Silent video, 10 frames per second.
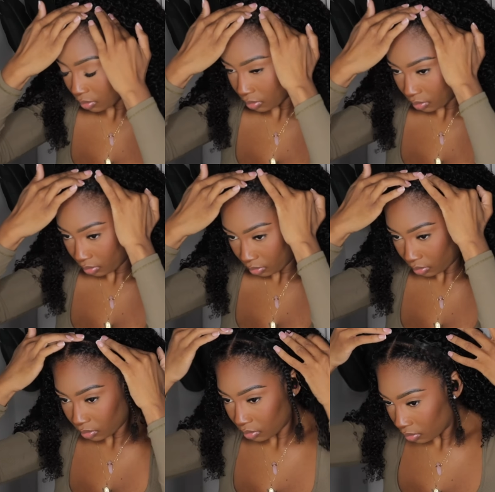
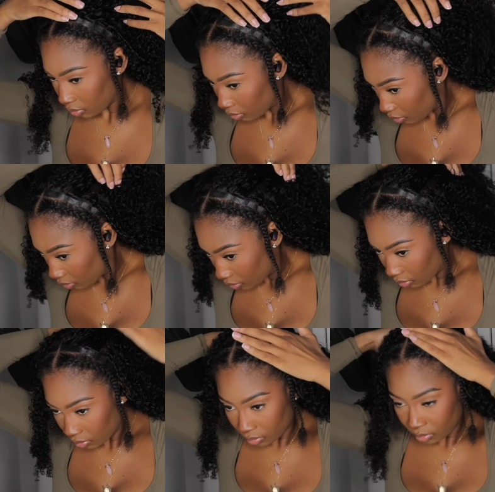
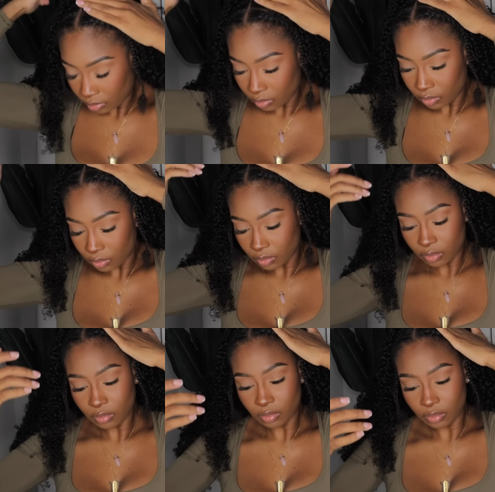
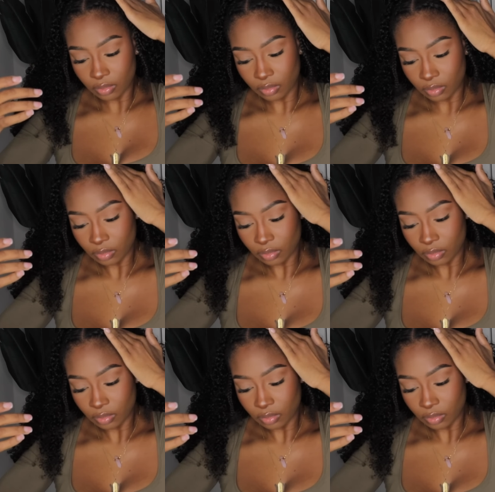Nobody speaks.